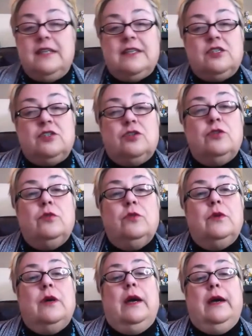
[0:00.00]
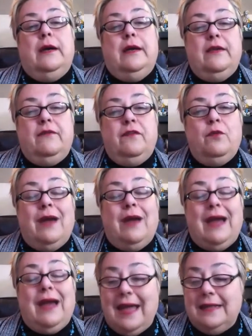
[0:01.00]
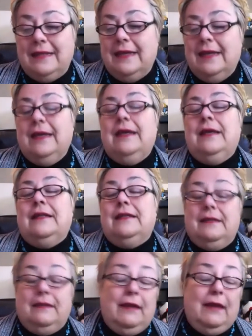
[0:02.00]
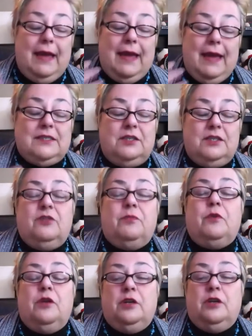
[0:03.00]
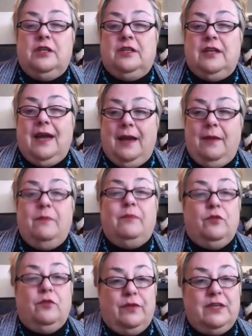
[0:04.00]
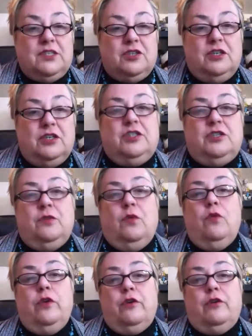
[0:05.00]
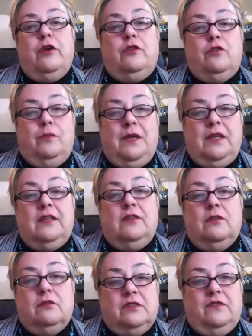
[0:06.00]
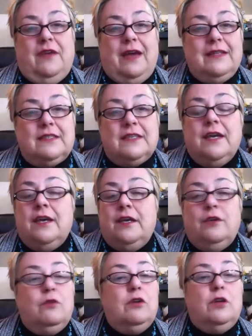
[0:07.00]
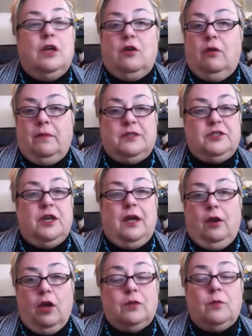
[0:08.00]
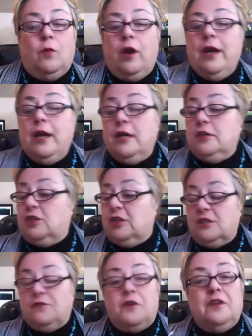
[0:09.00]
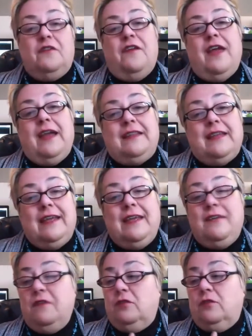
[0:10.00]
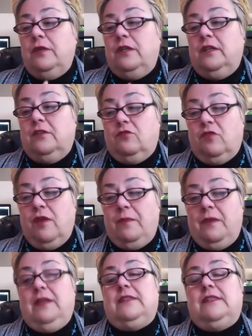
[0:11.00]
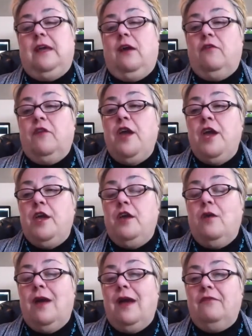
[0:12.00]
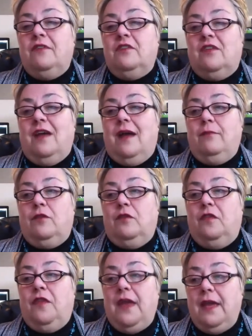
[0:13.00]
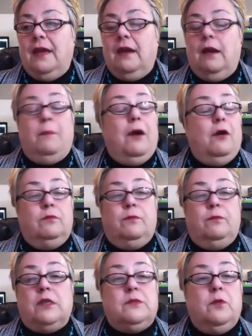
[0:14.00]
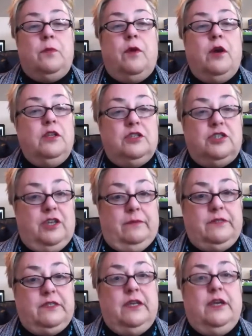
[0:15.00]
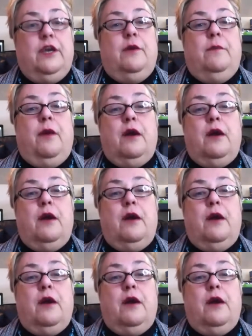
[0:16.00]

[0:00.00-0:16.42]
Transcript: that's true. Uh, if you had as an entrepreneur the time to research who you're going to meet in those events mm-hmm. you could mm-hmm. accomplish a lot more just for the fact that even during the trip in itself you have the time to think about possible partnerships mm-hmm.